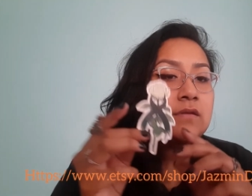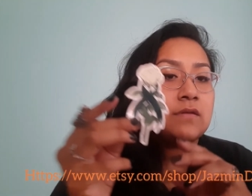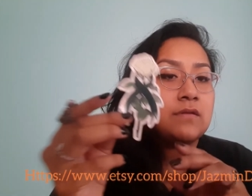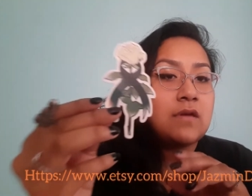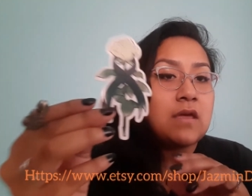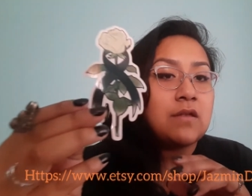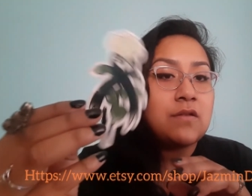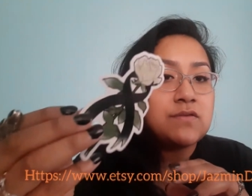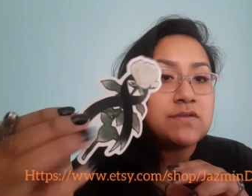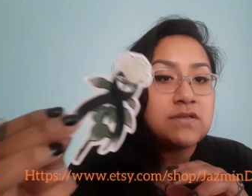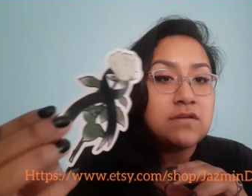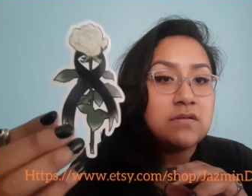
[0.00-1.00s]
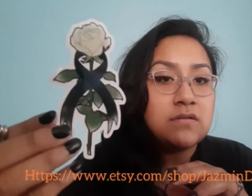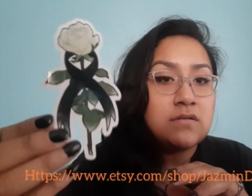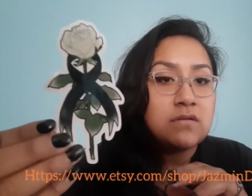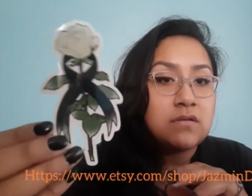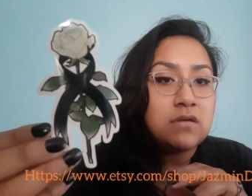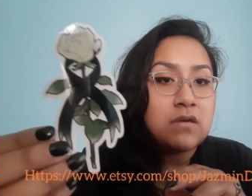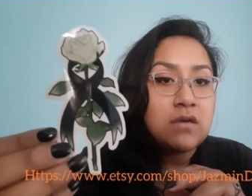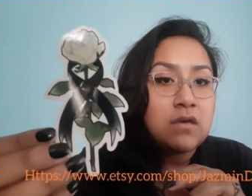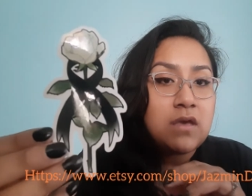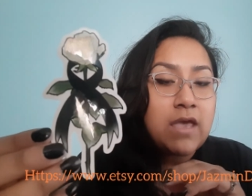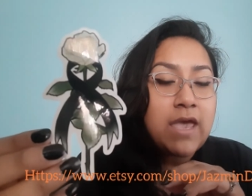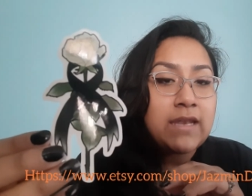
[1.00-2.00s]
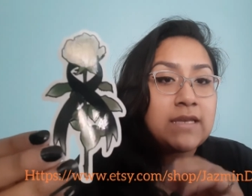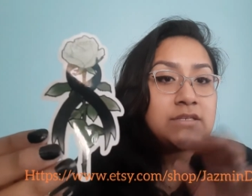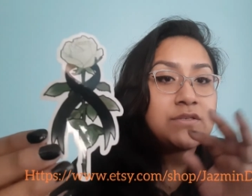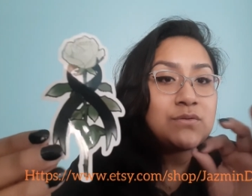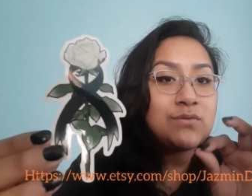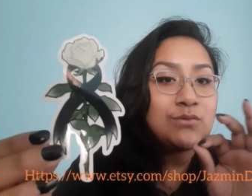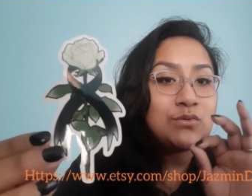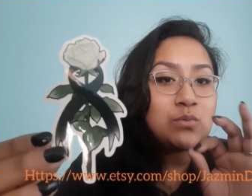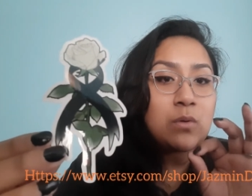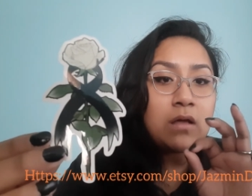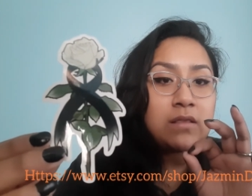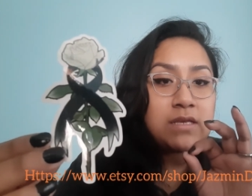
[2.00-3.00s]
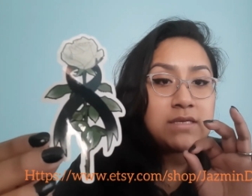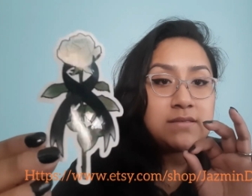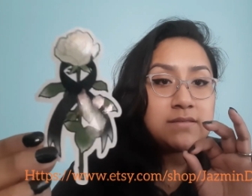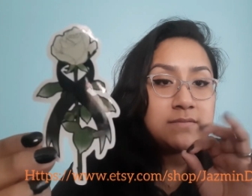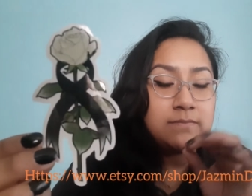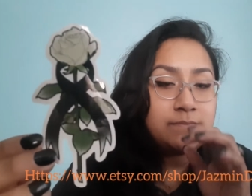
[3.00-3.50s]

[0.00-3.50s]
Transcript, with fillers: Make closer. And I do draw these.